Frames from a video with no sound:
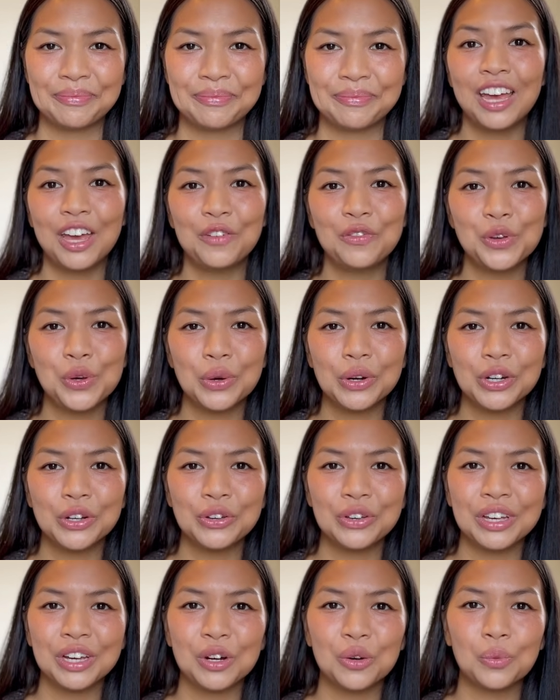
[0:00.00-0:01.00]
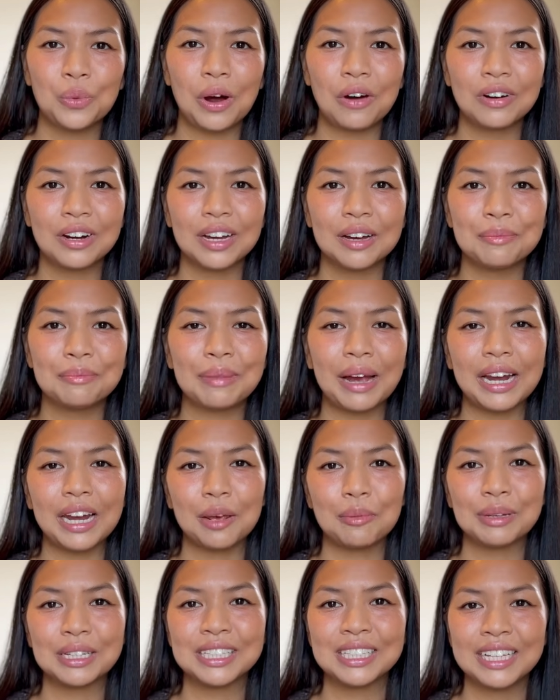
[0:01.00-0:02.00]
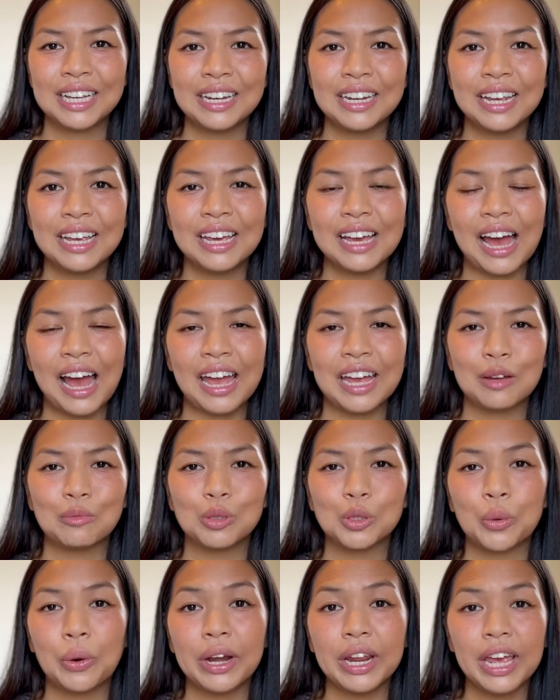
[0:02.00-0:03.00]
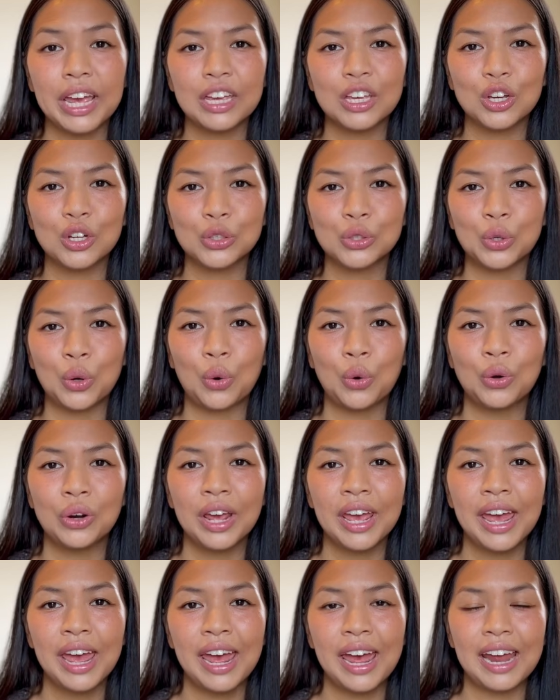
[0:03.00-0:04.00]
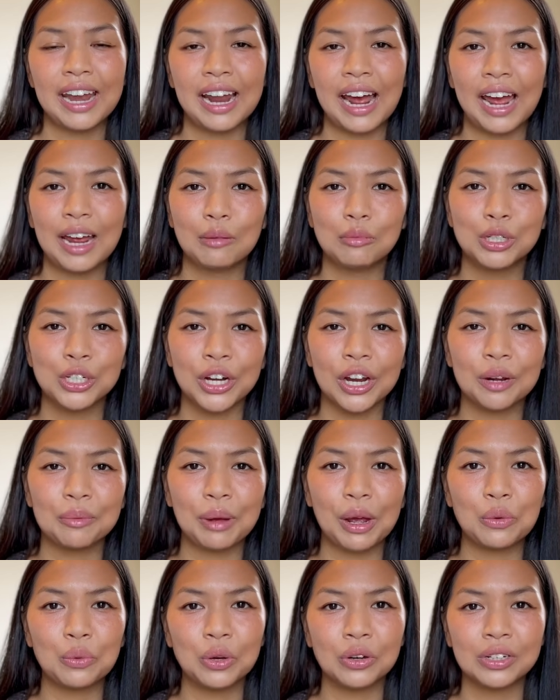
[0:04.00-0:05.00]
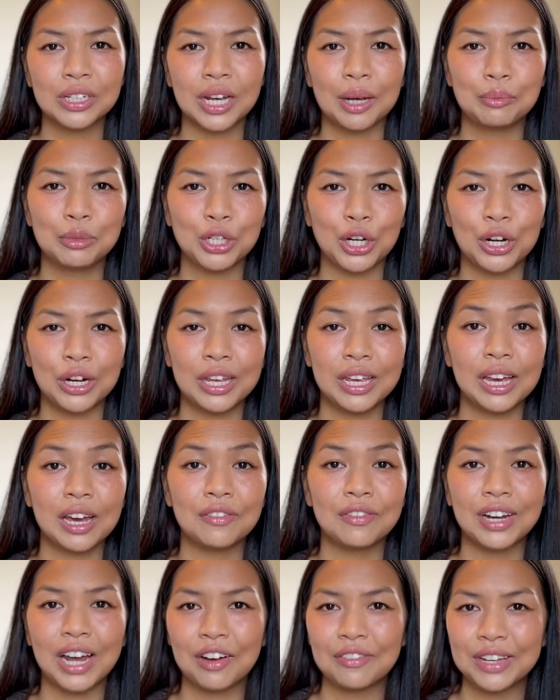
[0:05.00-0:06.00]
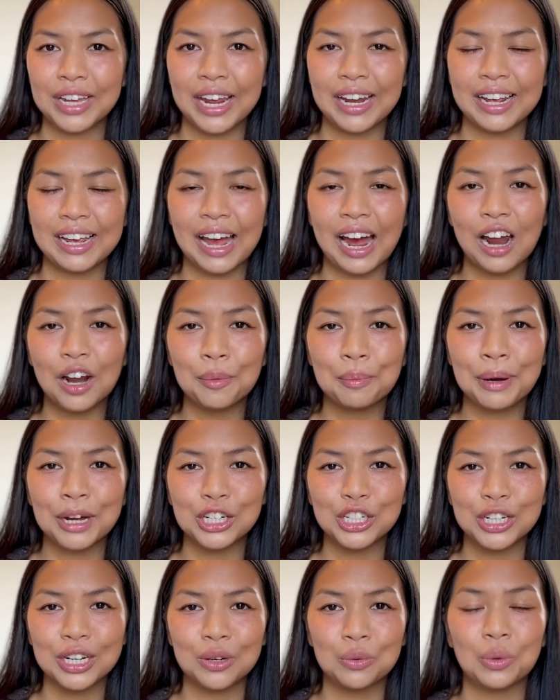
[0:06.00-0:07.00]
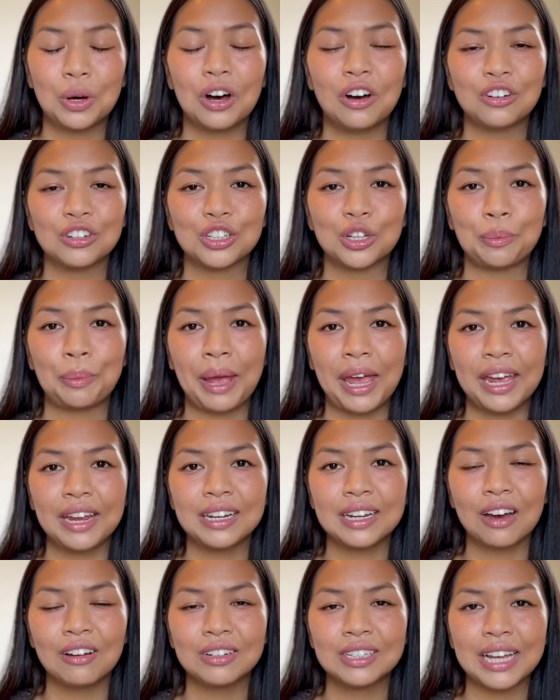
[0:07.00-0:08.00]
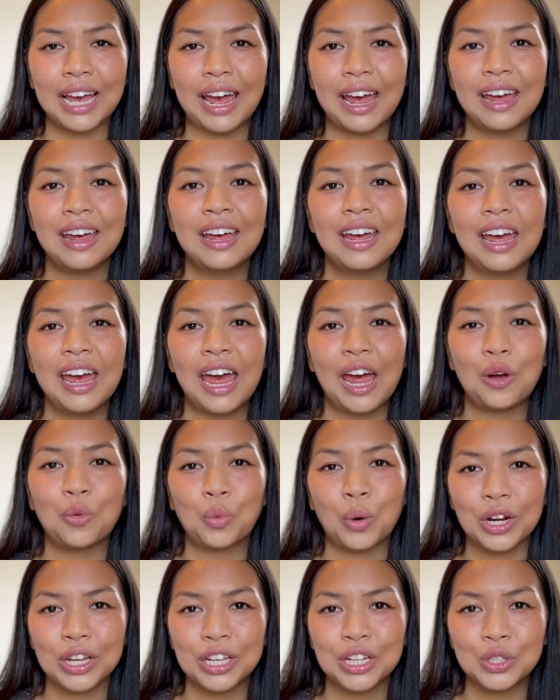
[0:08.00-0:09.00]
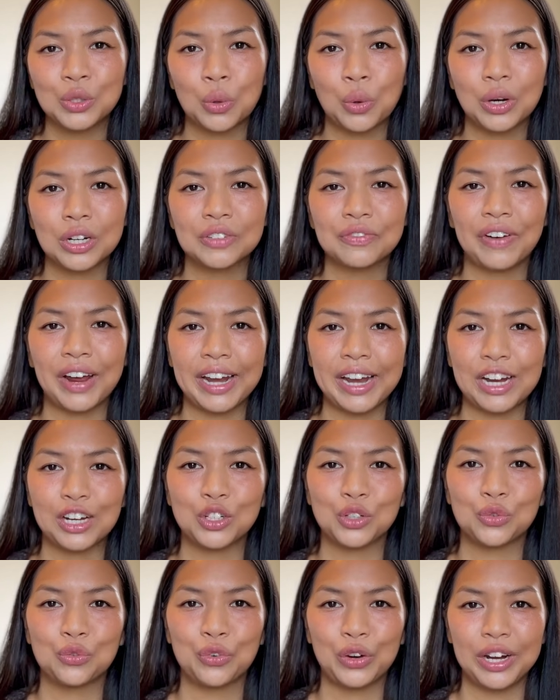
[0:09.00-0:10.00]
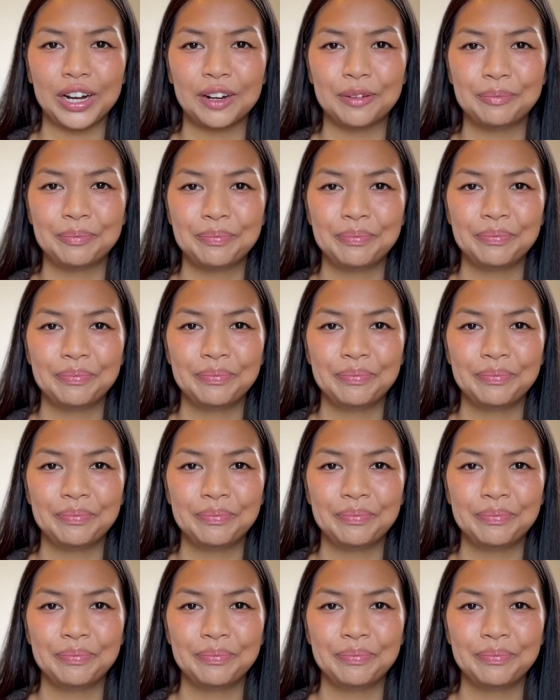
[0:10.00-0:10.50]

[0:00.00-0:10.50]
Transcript: If you are new here, welcome. My name is Sydney. I am 28 years old, and I am sharing my real-time journey of navigating how to budget while also paying down debt and working towards financial freedom.